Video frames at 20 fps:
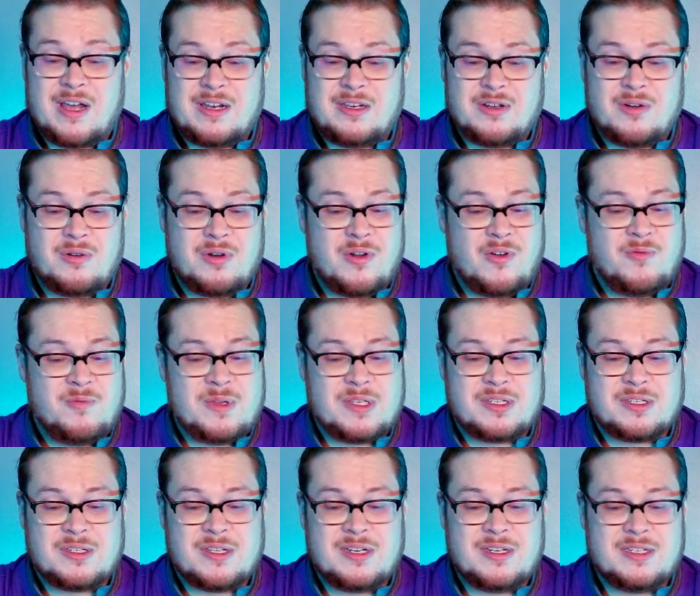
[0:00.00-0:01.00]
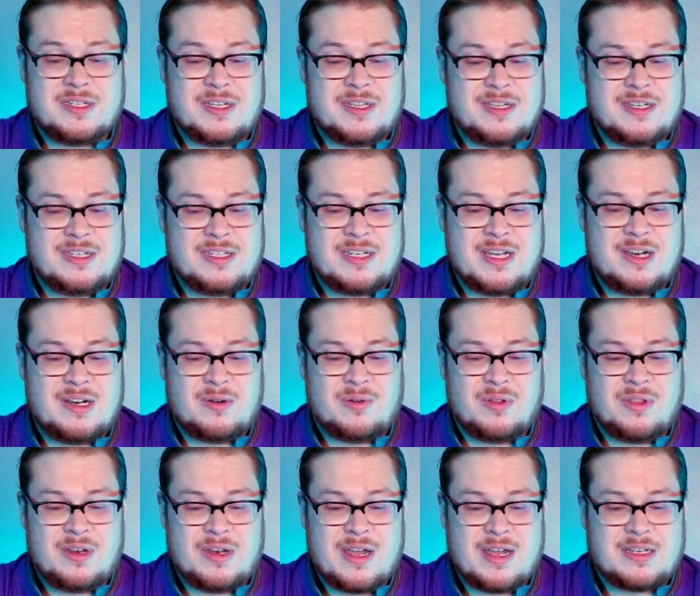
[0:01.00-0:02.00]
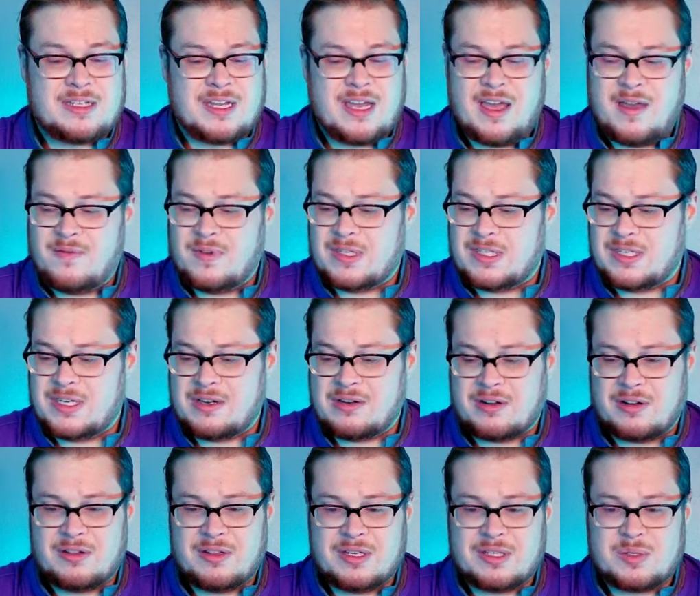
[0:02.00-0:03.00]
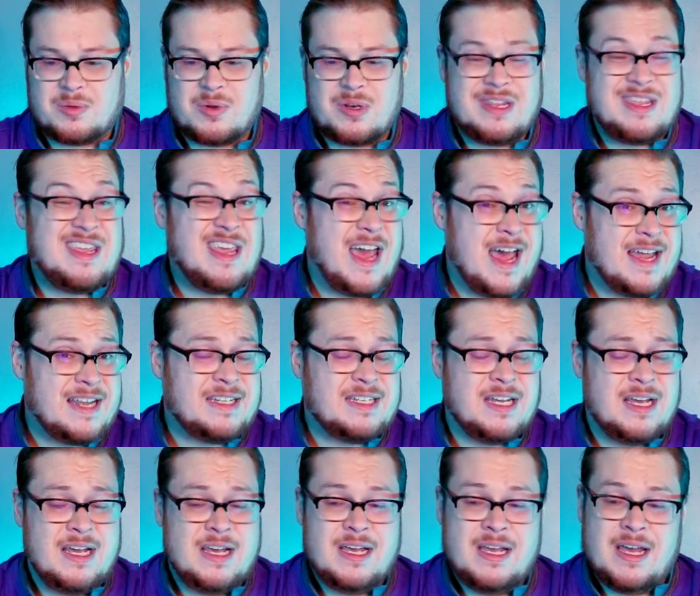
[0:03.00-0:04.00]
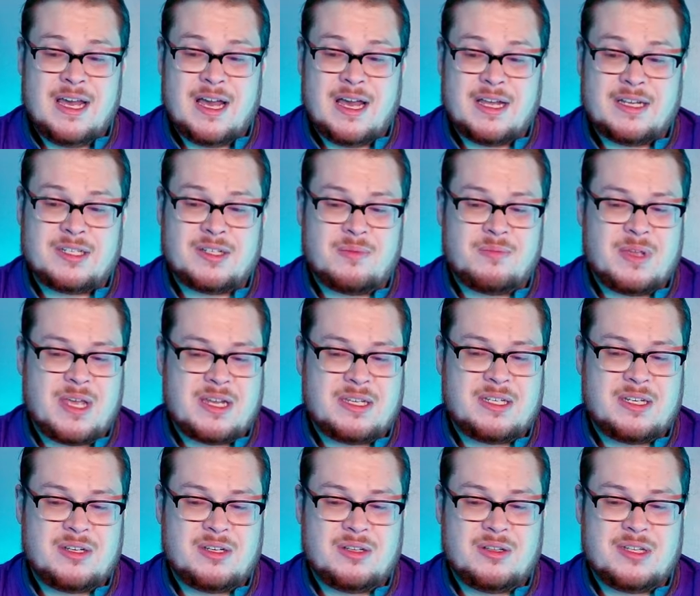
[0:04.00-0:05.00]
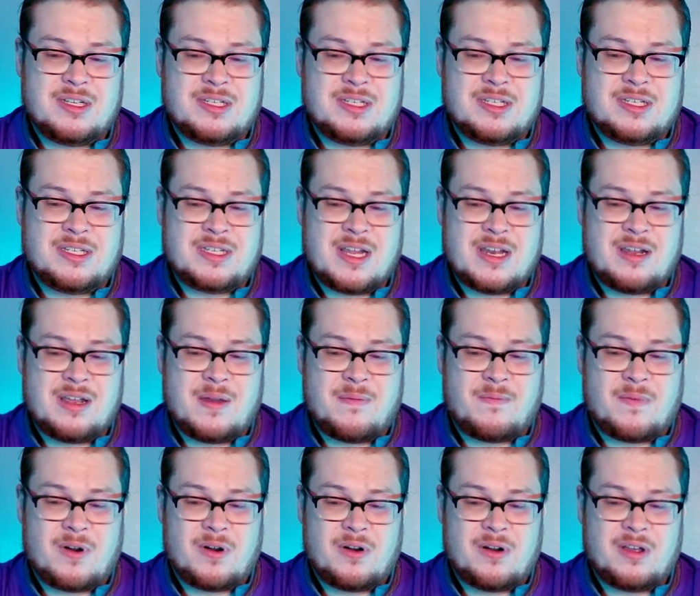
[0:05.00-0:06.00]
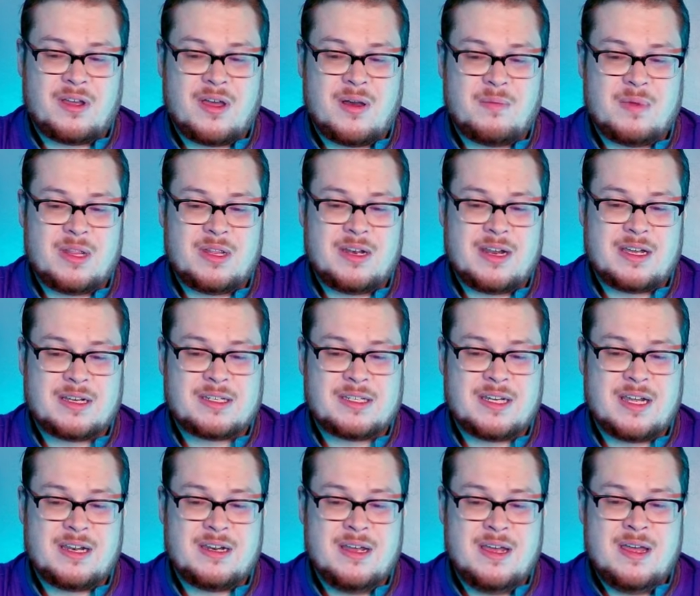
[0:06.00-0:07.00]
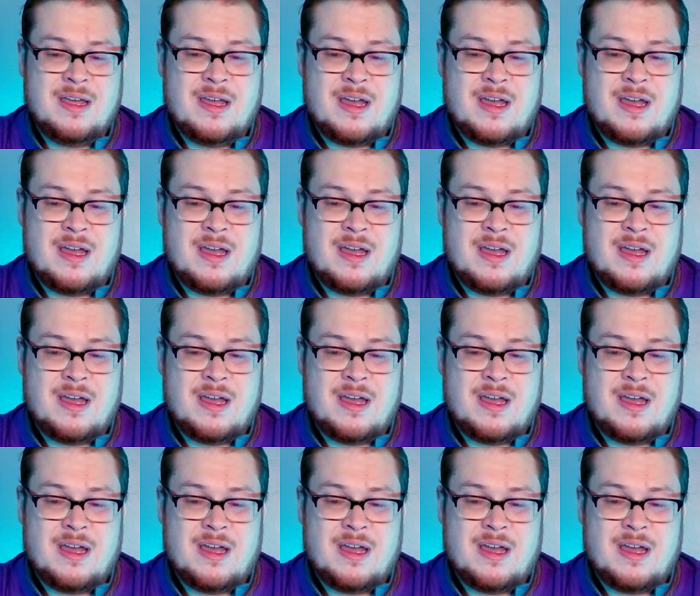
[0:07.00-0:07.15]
I don't know if Mistleton is in this set or the next. I haven't seen her in this one yet, uh, so I'm guessing this is setting up for her to come in the next set.